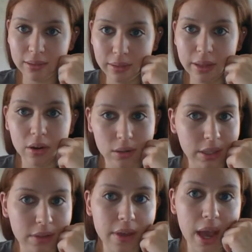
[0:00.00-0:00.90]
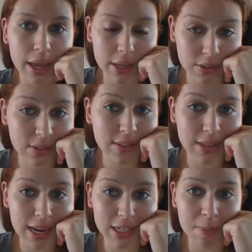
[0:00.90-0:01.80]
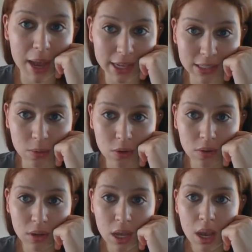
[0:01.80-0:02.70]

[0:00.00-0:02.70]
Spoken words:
literally the highest stakes possible,